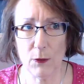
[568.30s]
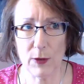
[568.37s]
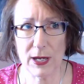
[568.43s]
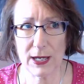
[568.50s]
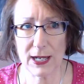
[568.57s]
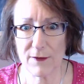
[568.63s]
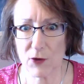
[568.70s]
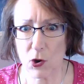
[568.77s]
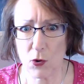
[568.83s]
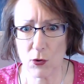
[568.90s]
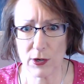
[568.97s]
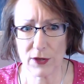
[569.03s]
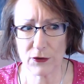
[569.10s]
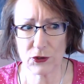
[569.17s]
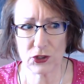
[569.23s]
we could have a whole
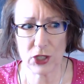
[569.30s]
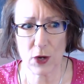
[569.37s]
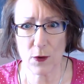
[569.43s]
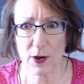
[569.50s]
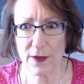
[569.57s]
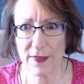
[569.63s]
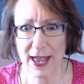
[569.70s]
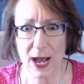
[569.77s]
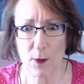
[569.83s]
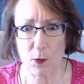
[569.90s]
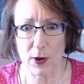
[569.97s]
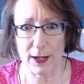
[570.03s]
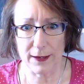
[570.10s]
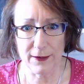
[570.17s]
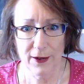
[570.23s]
nother show on that
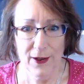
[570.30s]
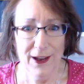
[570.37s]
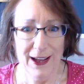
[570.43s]
one.